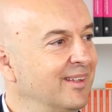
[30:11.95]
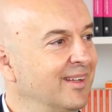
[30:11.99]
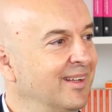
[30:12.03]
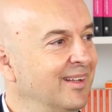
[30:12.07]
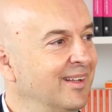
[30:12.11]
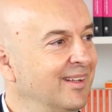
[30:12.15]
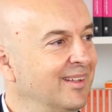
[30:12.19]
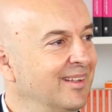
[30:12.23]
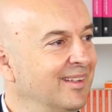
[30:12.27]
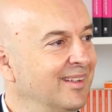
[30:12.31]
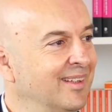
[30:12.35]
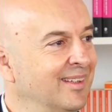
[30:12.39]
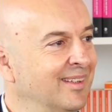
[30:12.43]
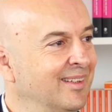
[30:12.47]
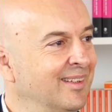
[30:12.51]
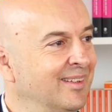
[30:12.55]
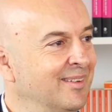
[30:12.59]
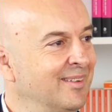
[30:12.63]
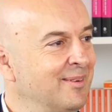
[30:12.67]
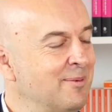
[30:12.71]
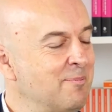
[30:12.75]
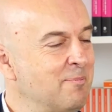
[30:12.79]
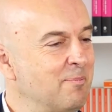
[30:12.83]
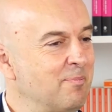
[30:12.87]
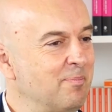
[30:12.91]
Yeah,
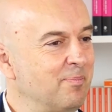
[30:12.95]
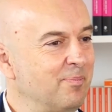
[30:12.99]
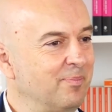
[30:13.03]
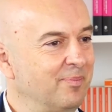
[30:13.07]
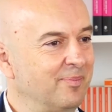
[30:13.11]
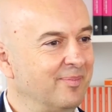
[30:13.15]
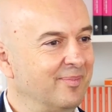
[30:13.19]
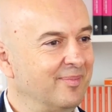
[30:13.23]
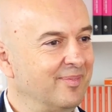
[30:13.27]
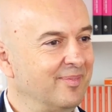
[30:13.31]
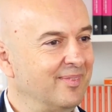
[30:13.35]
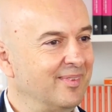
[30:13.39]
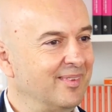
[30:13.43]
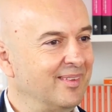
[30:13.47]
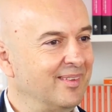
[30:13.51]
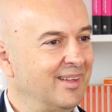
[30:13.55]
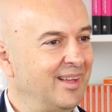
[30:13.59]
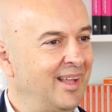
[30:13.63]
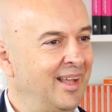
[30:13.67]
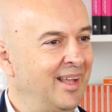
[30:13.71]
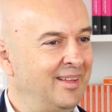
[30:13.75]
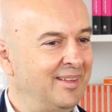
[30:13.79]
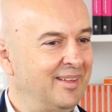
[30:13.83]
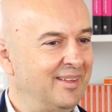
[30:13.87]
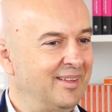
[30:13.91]
um,
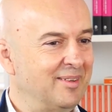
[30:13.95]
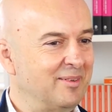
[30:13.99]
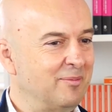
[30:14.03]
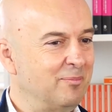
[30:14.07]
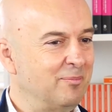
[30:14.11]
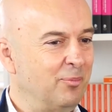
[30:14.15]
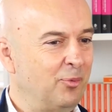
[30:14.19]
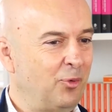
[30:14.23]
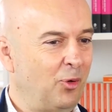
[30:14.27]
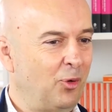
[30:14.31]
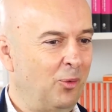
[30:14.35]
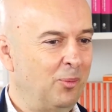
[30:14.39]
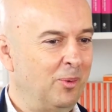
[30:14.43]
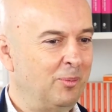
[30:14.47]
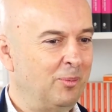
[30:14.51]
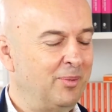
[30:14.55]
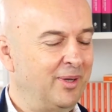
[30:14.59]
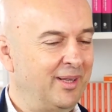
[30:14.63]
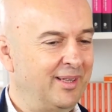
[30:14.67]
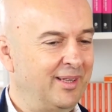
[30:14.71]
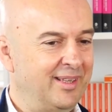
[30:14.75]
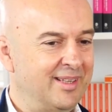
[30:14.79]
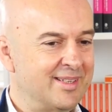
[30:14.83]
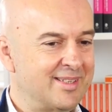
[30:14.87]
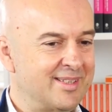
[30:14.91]
and
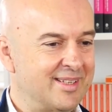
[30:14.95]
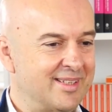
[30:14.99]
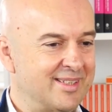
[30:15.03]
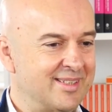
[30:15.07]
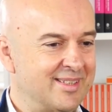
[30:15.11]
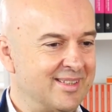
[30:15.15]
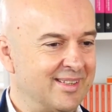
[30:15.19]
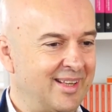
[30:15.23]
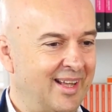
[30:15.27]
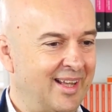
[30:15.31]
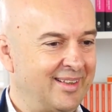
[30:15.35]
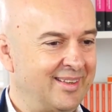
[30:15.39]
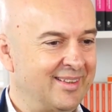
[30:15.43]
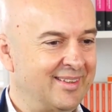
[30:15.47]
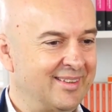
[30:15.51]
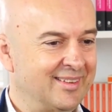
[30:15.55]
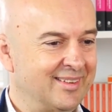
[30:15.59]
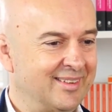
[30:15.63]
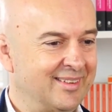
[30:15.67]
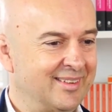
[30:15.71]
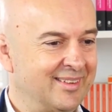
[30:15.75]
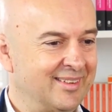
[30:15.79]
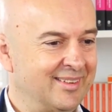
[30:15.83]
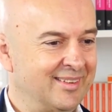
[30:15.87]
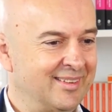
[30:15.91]
probably this is not
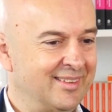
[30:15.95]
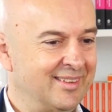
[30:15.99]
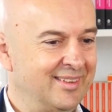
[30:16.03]
uh,